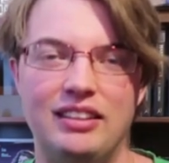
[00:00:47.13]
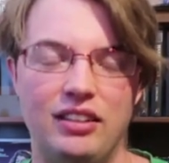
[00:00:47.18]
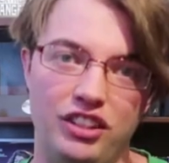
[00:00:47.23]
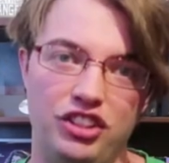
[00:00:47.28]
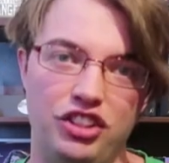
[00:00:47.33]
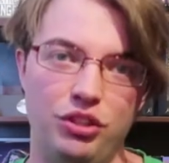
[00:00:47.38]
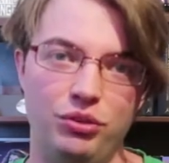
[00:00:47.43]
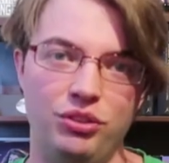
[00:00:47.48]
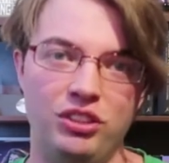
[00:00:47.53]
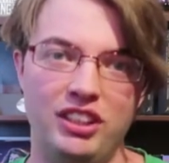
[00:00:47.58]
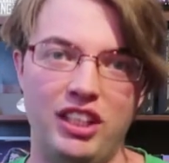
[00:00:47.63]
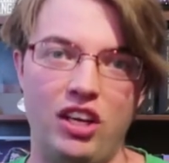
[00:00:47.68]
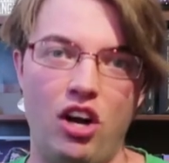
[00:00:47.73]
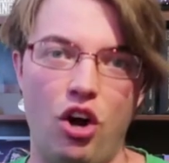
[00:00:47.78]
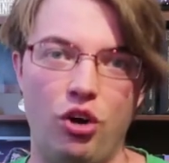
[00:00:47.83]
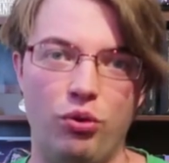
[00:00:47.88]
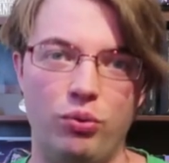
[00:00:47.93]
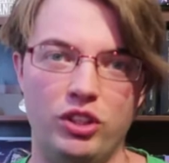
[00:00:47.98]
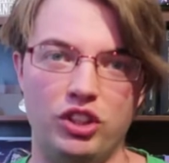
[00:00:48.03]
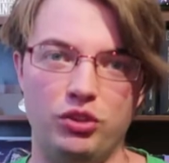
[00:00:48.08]
The students at
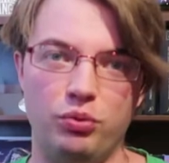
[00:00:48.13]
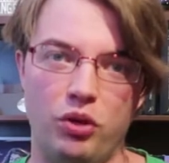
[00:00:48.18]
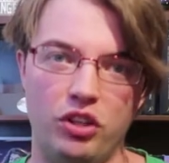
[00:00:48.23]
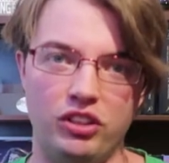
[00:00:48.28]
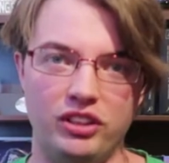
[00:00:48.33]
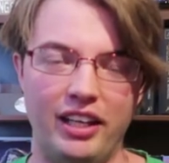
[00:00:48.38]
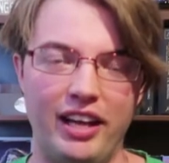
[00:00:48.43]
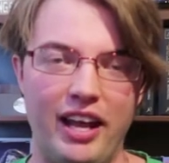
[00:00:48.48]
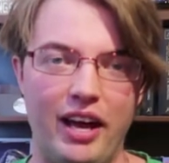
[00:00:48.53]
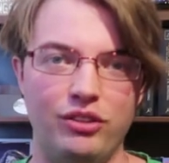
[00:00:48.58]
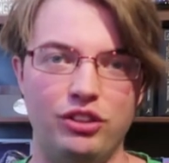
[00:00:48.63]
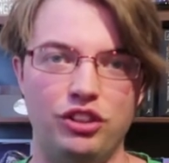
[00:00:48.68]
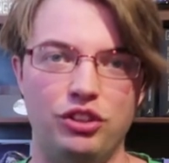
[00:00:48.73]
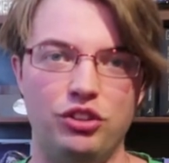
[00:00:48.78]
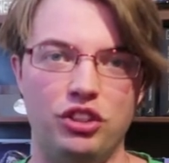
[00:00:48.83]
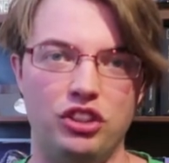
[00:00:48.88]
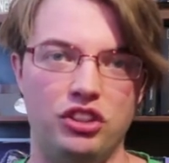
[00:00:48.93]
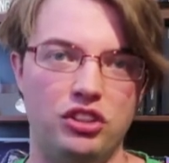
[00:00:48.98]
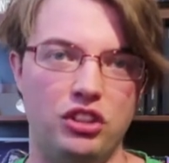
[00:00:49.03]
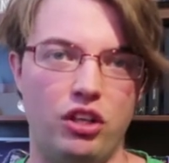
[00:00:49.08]
Hogwarts weren't allowed to
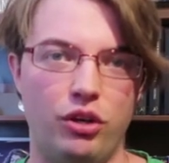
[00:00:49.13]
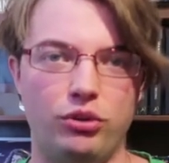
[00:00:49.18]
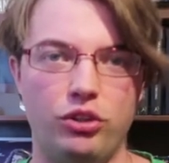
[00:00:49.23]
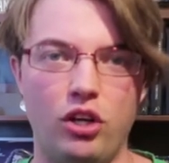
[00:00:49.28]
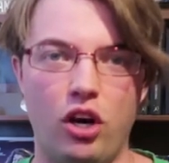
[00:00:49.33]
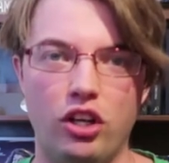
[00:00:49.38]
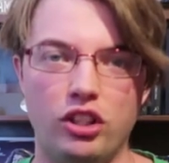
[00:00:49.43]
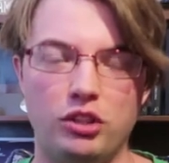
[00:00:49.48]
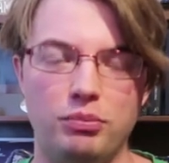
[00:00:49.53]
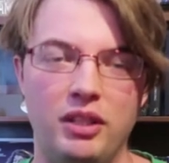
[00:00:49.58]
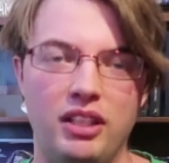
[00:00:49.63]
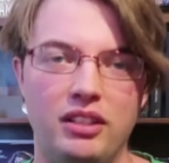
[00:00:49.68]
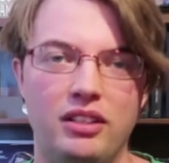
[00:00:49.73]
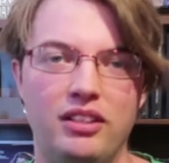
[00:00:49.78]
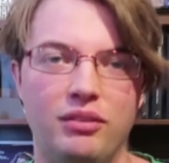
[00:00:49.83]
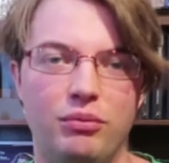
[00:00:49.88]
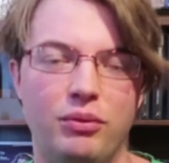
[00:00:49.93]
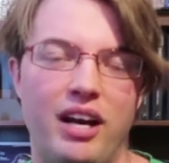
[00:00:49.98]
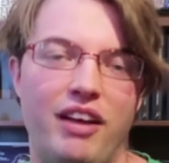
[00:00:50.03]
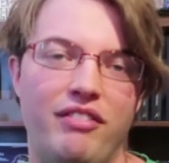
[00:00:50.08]
just go to Hogsmeade
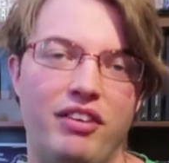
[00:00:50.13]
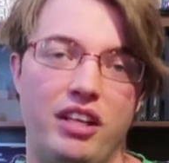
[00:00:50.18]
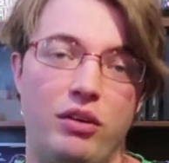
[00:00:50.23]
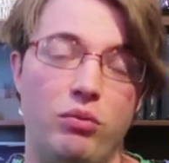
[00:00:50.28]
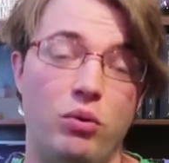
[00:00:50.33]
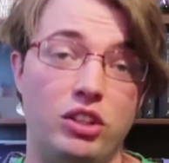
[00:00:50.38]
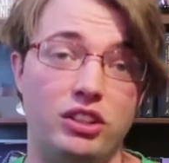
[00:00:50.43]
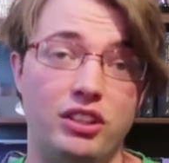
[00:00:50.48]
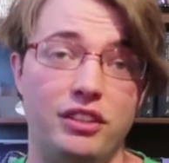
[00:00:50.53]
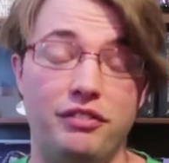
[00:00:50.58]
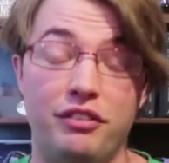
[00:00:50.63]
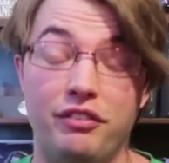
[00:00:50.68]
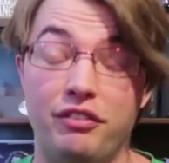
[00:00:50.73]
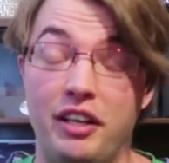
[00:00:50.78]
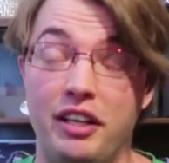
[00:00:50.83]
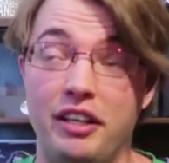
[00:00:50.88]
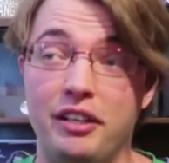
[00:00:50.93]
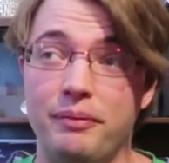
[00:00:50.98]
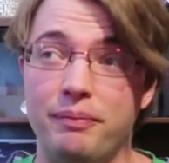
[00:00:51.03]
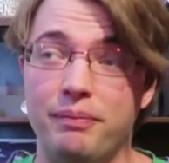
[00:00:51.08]
whenever they wanted for
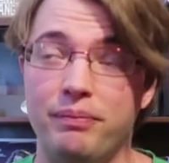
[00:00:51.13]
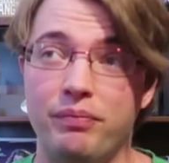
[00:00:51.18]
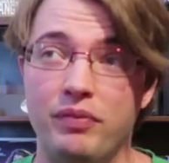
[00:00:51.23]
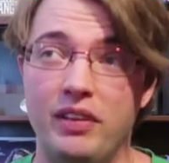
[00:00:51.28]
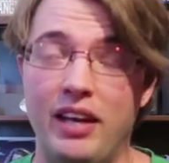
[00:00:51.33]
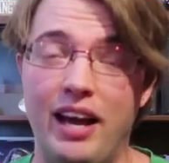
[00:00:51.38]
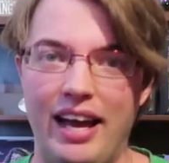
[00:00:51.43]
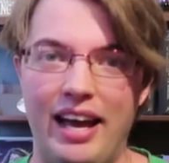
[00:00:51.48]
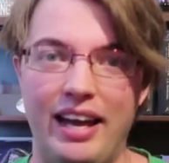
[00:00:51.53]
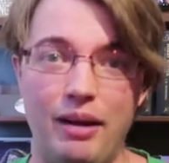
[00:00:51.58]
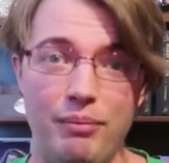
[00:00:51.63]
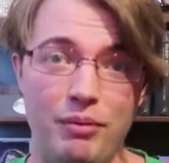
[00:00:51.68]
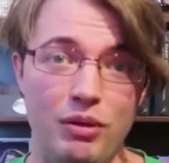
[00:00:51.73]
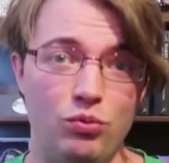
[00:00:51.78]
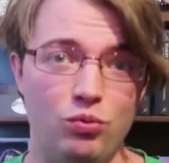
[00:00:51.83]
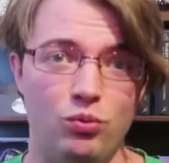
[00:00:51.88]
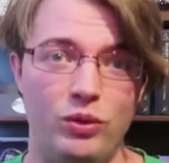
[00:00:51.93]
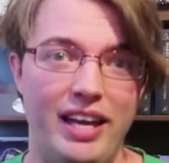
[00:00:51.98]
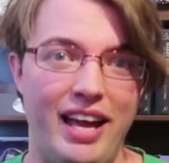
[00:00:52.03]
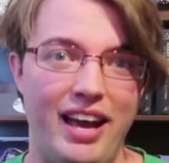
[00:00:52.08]
fun. And I
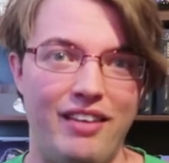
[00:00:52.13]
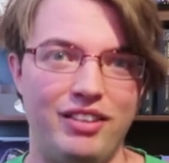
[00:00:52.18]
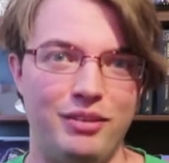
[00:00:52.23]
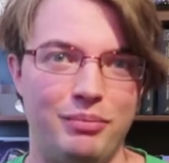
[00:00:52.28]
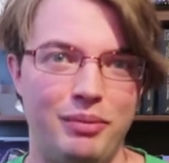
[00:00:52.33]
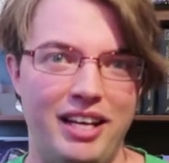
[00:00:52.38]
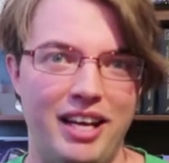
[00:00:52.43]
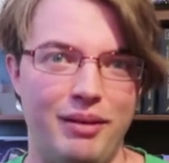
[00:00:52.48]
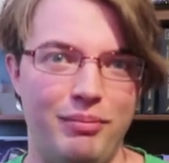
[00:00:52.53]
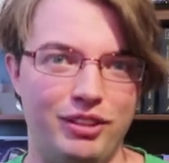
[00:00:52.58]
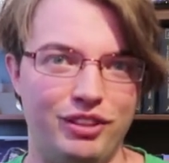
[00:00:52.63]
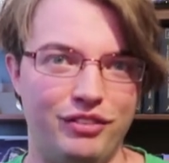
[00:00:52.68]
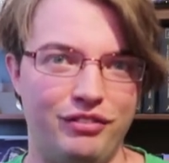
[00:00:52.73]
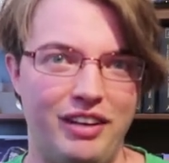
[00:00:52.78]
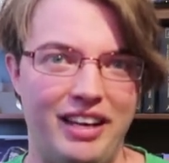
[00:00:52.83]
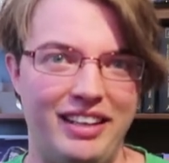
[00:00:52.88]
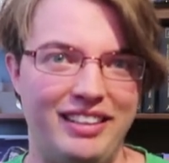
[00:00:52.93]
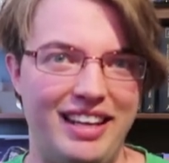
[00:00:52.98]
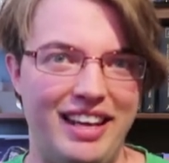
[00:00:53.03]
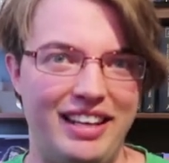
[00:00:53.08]
mean, we haven't been able to
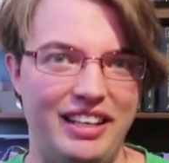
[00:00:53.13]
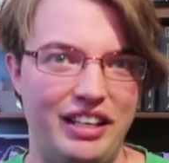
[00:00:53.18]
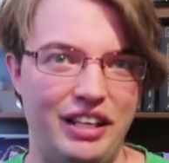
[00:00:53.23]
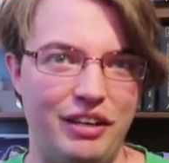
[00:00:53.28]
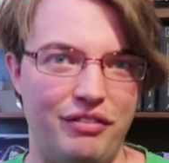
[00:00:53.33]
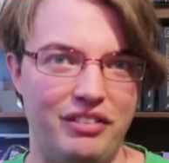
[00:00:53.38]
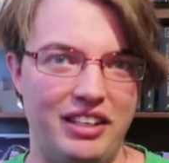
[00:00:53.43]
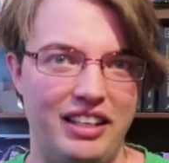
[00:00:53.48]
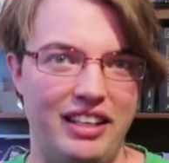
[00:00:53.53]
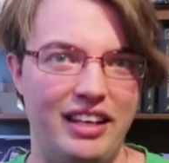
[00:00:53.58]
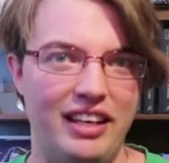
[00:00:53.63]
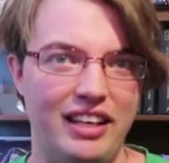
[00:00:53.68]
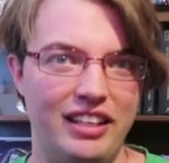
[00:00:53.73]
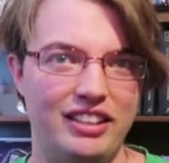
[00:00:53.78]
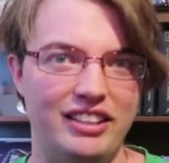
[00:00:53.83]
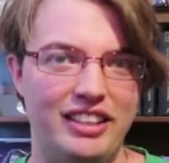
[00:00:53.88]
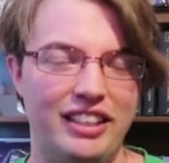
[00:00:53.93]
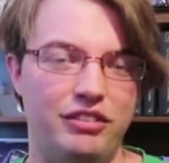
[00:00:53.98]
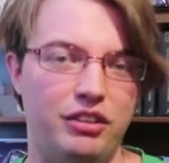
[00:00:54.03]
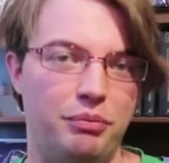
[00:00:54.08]
find any of the
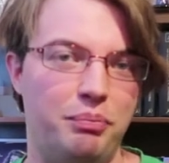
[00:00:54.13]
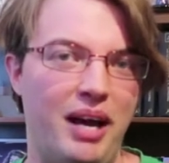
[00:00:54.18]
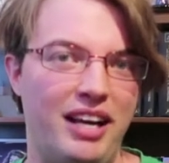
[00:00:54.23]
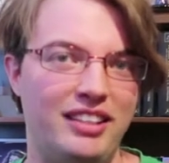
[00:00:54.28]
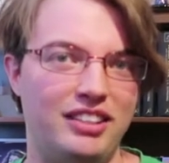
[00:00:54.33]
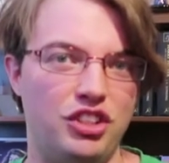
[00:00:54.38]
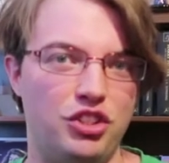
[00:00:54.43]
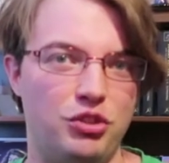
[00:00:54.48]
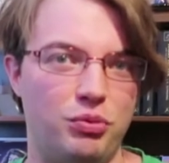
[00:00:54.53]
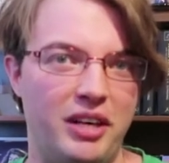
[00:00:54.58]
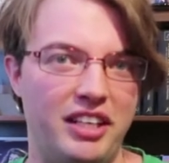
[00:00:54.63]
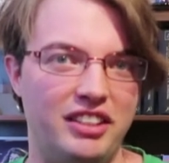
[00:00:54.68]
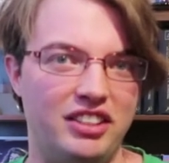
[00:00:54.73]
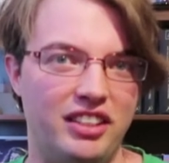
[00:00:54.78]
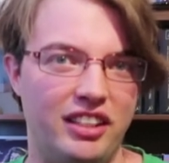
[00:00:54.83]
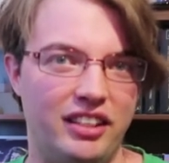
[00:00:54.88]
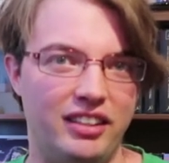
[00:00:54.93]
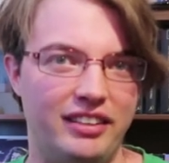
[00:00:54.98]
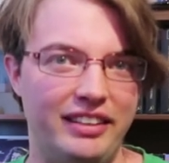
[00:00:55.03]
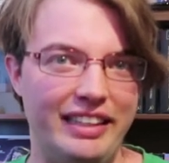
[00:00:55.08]
secret passageways
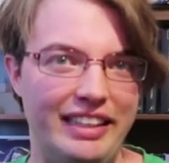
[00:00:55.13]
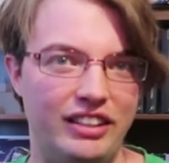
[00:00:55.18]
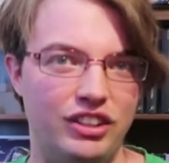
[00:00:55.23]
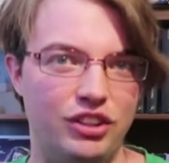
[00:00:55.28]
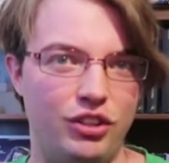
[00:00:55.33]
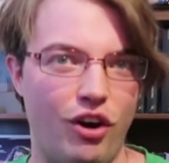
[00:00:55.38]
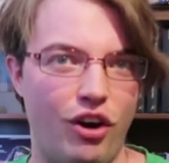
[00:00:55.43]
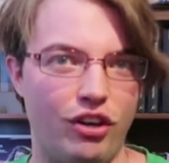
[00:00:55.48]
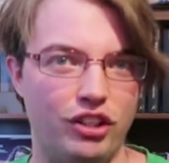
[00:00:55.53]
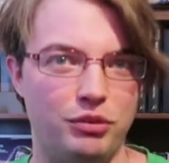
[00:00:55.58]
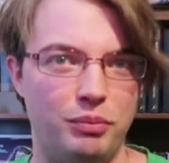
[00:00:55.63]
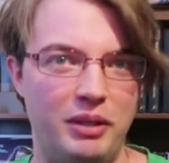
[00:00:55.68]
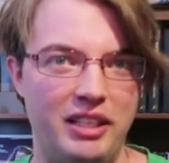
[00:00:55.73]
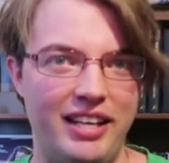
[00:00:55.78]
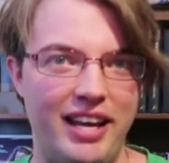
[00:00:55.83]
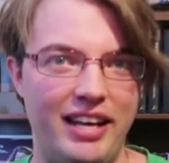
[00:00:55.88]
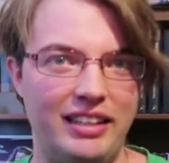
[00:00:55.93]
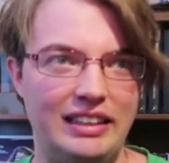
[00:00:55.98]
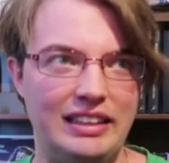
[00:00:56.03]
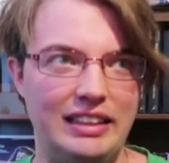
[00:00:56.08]
that leads to Hogsmeade
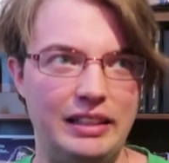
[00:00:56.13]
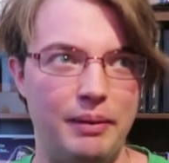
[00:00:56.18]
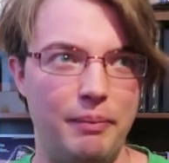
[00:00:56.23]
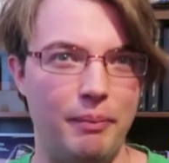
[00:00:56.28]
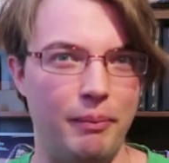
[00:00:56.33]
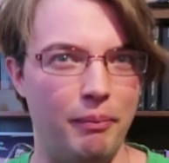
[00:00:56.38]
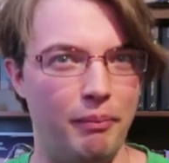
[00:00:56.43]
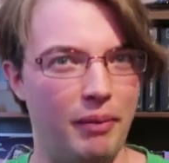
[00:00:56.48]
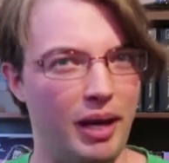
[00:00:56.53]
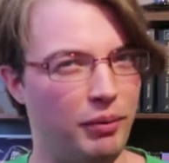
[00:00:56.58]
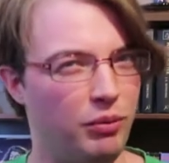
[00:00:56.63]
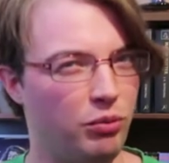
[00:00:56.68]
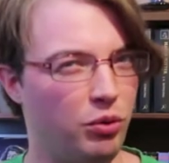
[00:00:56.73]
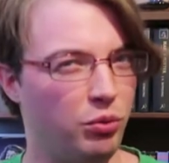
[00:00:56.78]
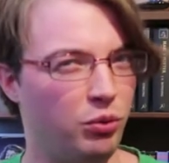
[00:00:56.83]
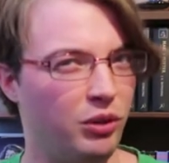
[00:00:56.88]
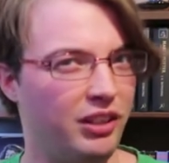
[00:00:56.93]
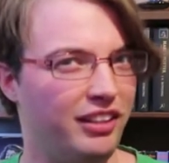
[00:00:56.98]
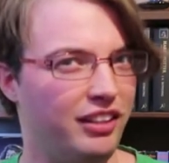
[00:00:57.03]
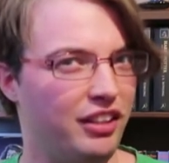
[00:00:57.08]
yet. Maybe we
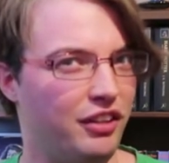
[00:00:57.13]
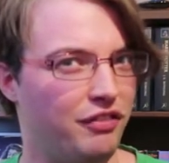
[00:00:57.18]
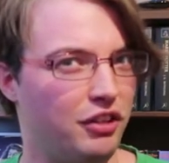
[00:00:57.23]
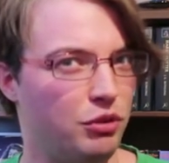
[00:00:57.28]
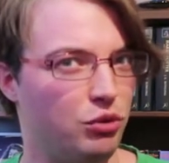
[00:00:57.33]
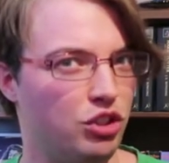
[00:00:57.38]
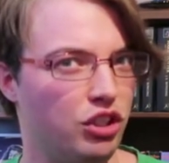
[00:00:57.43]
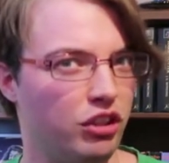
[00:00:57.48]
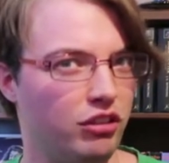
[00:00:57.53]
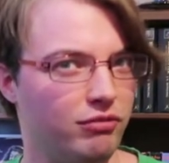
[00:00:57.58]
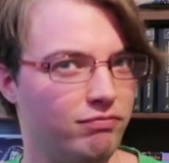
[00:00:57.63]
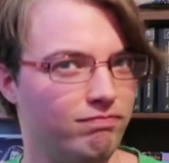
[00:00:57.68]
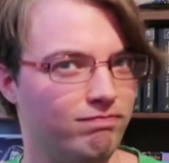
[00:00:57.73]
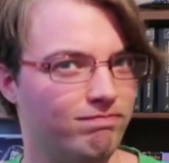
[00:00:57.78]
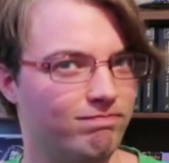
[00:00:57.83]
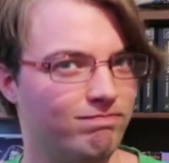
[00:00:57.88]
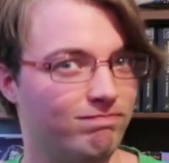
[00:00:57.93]
will in the future?